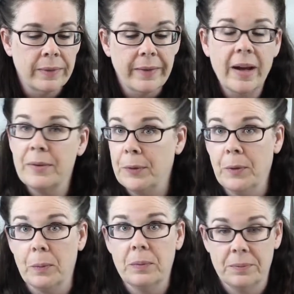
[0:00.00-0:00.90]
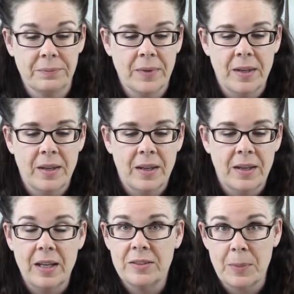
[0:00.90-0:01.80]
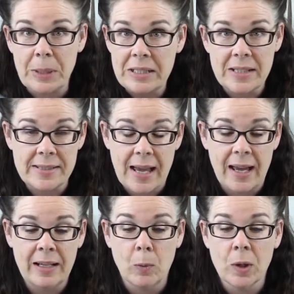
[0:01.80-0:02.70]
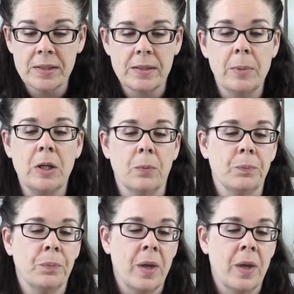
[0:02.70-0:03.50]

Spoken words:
I don't know. If somebody does that and it works, let me know.